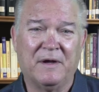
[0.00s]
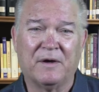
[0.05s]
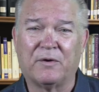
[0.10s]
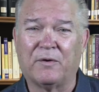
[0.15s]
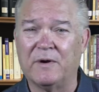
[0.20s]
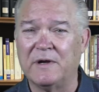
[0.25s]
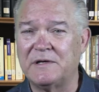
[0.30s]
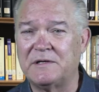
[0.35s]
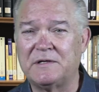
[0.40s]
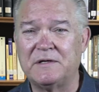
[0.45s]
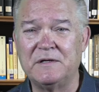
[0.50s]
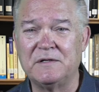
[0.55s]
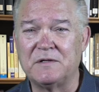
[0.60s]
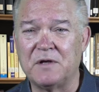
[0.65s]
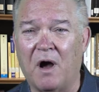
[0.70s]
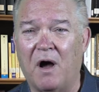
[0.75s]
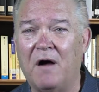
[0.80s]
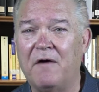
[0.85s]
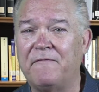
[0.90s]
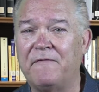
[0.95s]
Christians
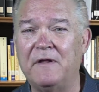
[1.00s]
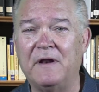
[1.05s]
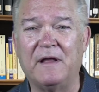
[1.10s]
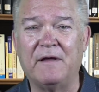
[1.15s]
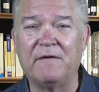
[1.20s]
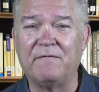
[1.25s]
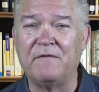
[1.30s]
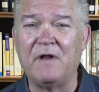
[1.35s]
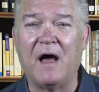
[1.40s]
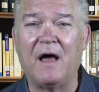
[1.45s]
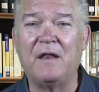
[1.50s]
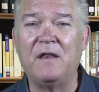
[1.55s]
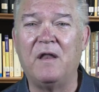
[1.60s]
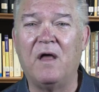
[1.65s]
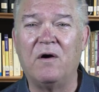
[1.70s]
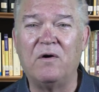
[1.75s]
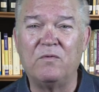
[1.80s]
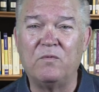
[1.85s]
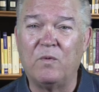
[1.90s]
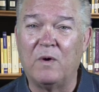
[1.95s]
often have not
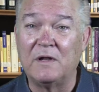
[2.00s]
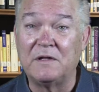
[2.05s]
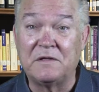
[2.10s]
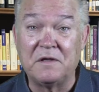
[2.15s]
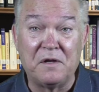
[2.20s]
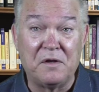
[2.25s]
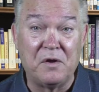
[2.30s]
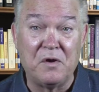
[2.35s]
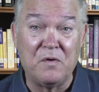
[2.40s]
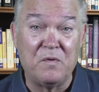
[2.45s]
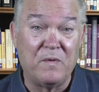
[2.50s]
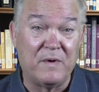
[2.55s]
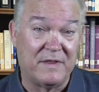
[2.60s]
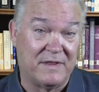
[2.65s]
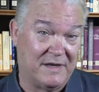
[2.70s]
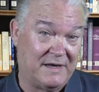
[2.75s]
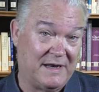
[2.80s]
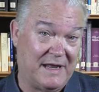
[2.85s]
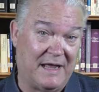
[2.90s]
known what to do with it,